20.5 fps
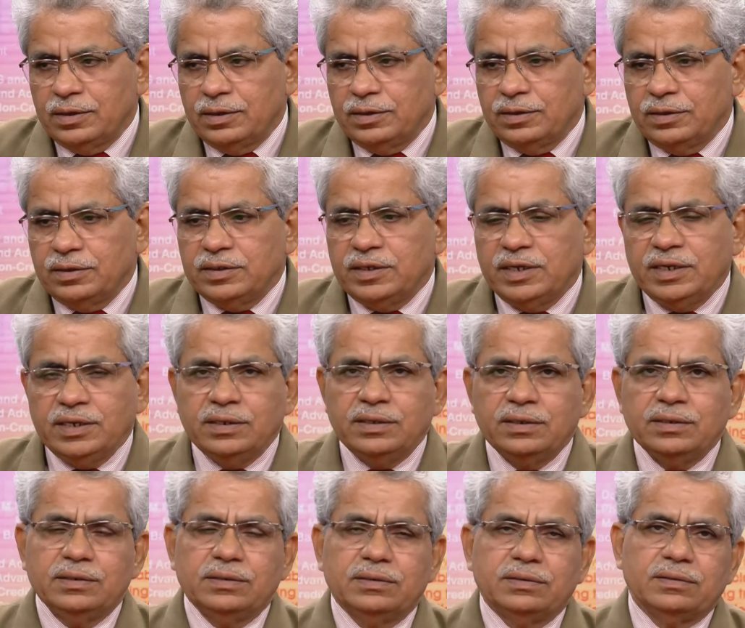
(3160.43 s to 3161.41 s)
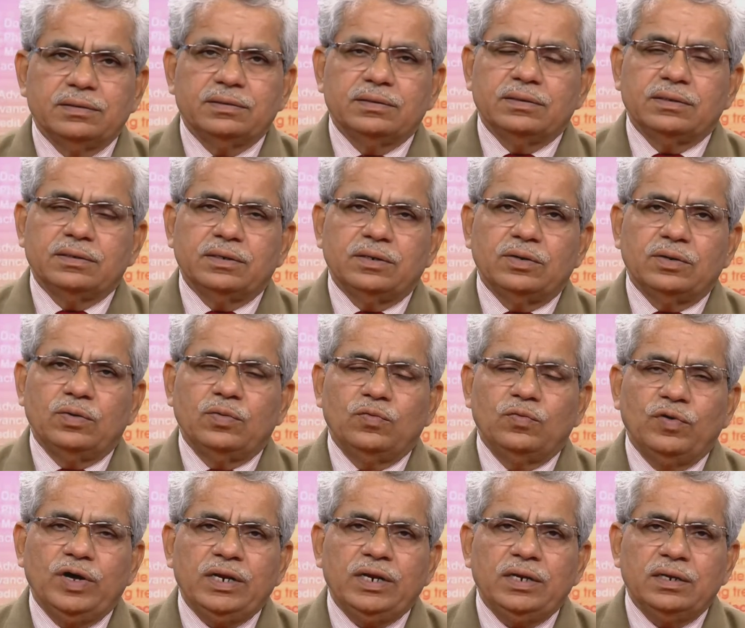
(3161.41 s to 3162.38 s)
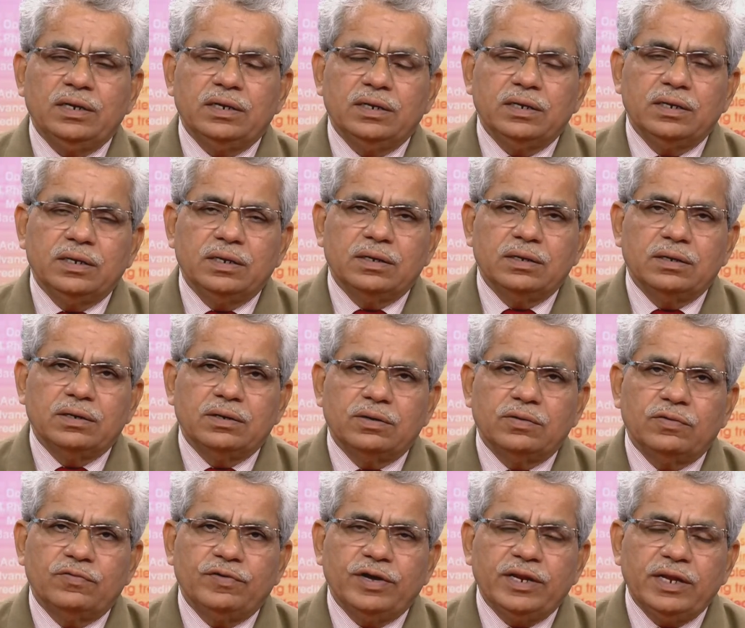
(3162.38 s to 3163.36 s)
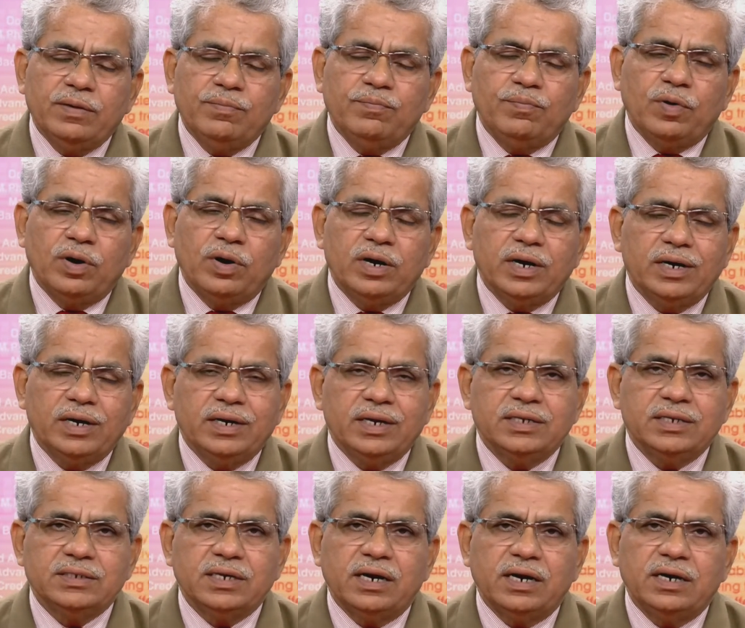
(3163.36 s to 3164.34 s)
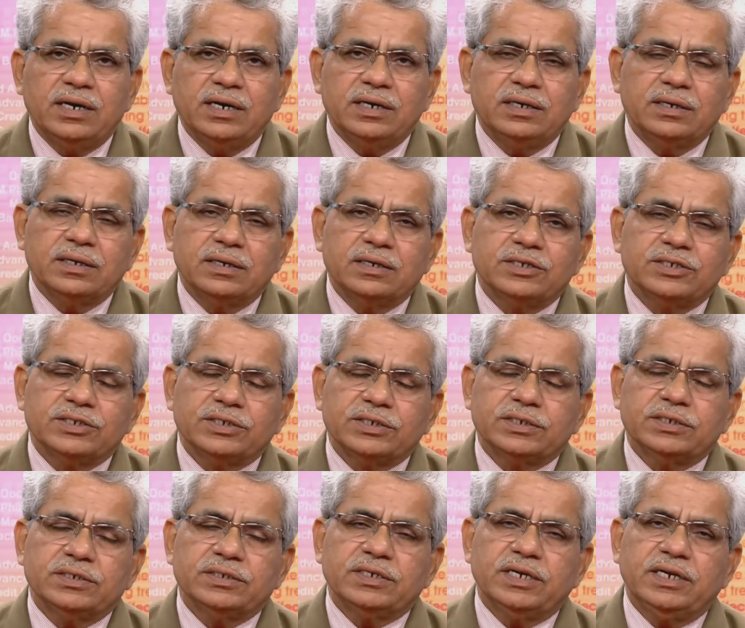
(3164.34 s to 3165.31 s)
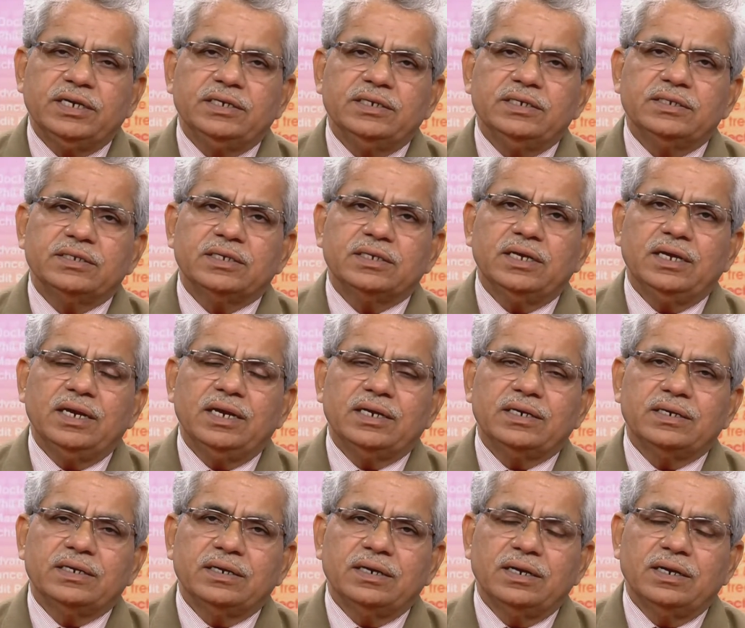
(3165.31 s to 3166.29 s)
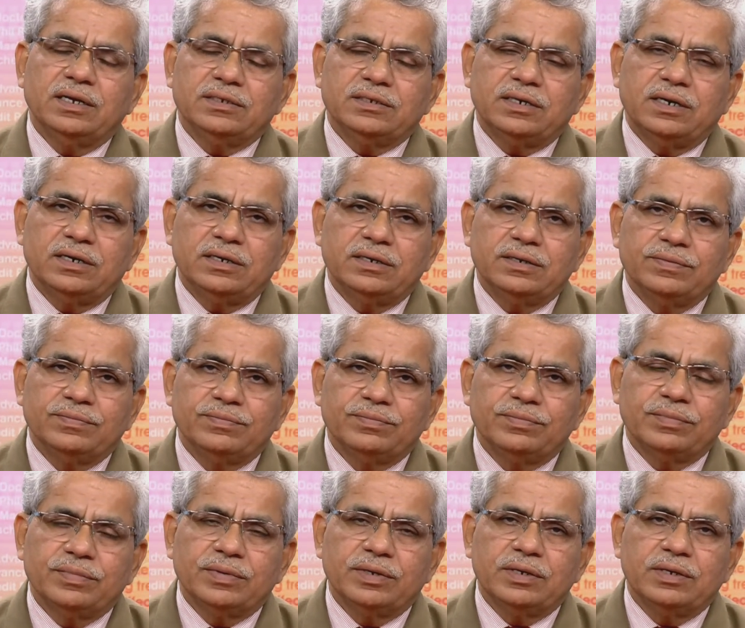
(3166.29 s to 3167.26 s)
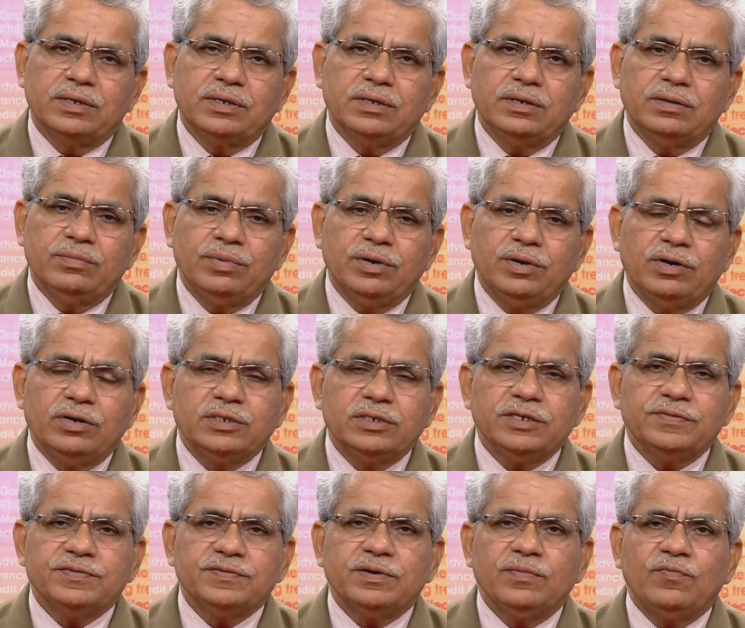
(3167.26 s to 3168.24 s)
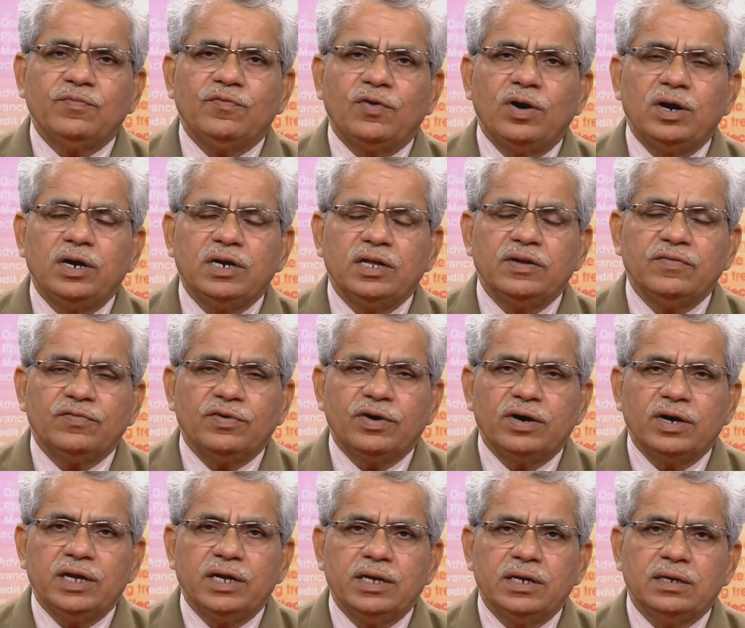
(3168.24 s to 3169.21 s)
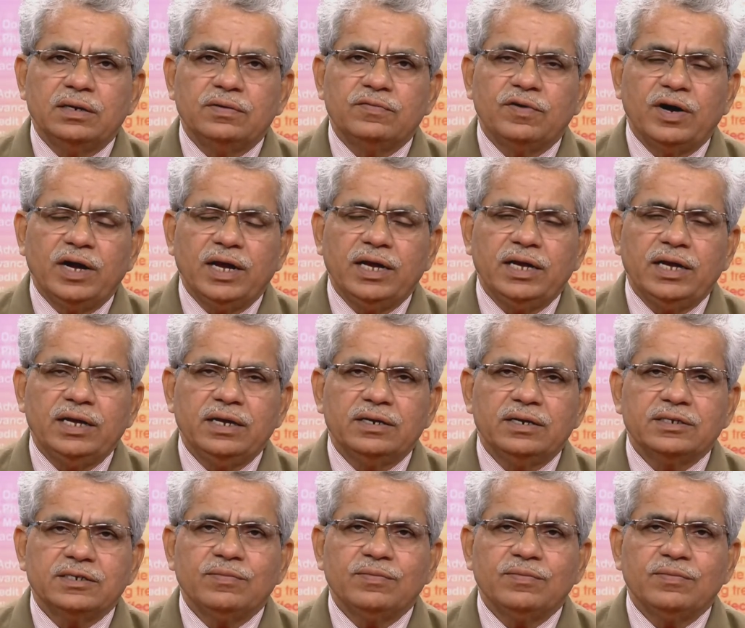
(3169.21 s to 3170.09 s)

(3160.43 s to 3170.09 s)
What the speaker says: Then one very important hazard at a construction site is electrical hazard. Because if some faulty wire, some